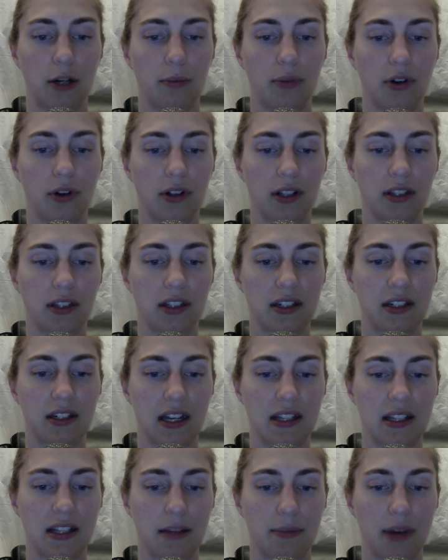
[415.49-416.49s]
pulling the
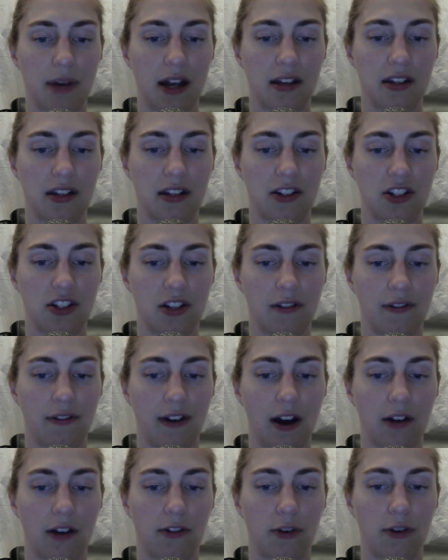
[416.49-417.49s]
daisy pendant she'd
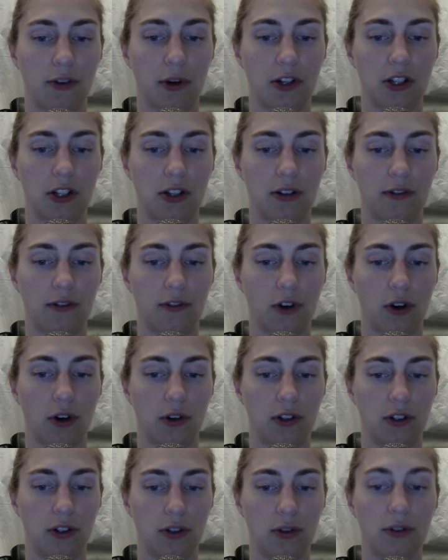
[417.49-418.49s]
found from her uniform,
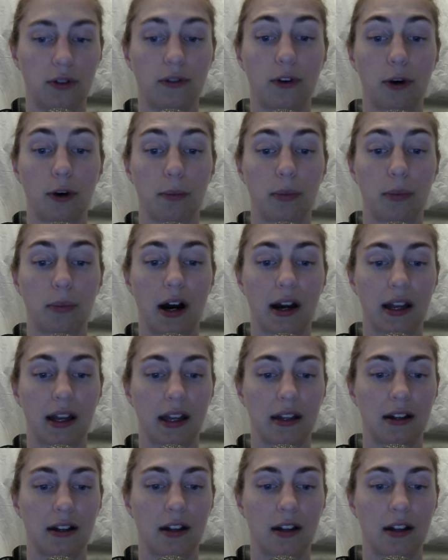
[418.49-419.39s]
uniform pocket.